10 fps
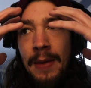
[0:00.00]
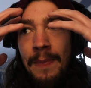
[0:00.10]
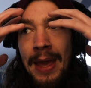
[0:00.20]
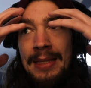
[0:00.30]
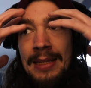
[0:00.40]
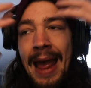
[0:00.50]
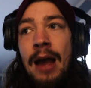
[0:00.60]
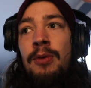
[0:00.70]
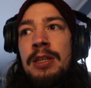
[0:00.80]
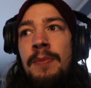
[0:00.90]
makes it
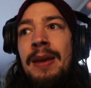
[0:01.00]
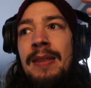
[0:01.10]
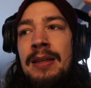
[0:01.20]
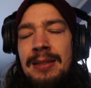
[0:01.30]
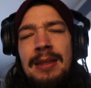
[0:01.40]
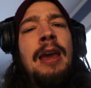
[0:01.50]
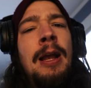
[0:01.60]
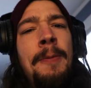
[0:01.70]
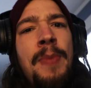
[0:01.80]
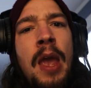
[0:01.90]
out to be this
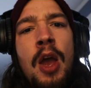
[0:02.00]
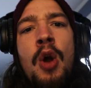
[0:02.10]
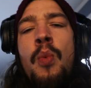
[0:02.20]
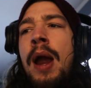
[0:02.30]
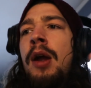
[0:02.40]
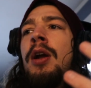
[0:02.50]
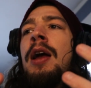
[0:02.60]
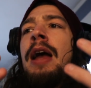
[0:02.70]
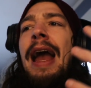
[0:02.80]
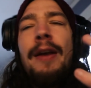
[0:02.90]
thing where
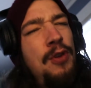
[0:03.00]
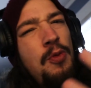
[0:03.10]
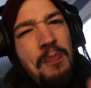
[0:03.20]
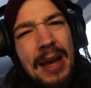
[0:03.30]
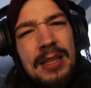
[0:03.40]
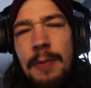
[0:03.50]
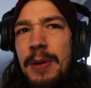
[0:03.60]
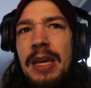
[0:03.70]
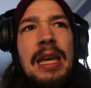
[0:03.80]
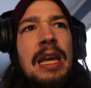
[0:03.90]
if you mess up
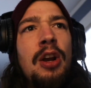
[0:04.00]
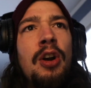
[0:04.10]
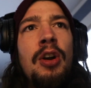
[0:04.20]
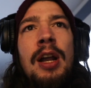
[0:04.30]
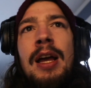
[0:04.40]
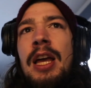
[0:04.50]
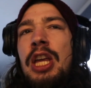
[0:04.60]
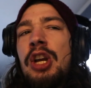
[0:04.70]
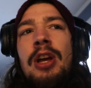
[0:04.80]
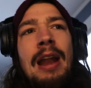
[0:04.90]
here,
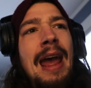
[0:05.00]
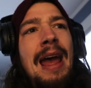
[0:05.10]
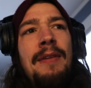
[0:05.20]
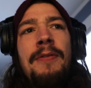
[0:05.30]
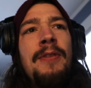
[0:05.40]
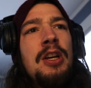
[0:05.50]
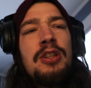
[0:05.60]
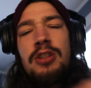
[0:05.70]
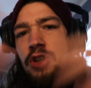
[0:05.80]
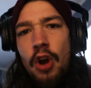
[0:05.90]
you're gonna have
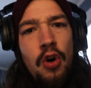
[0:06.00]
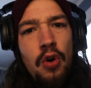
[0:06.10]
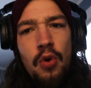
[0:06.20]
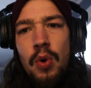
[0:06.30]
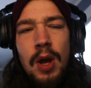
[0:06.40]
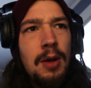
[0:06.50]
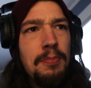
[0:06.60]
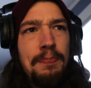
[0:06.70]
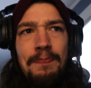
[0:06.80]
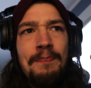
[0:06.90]
so
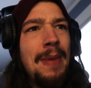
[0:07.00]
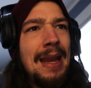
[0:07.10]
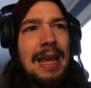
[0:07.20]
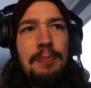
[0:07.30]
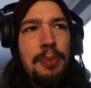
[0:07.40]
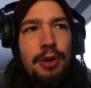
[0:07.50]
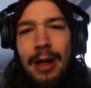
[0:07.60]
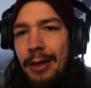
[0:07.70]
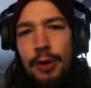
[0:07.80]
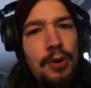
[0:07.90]
many
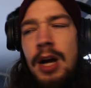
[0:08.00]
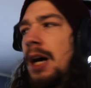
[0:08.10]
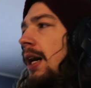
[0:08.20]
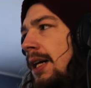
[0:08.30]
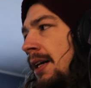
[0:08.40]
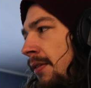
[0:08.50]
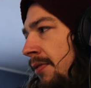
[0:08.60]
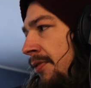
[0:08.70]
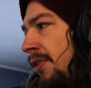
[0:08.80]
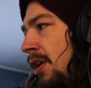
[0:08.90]
plethora
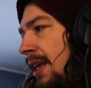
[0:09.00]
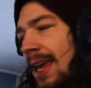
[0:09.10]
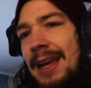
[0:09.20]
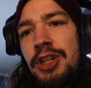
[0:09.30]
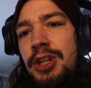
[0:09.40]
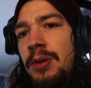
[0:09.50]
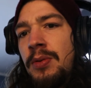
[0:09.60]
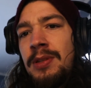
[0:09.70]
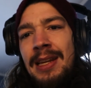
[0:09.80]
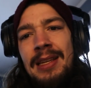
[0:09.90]
of
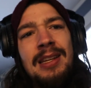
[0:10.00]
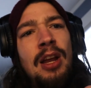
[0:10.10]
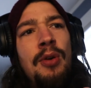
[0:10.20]
issues and it's gonna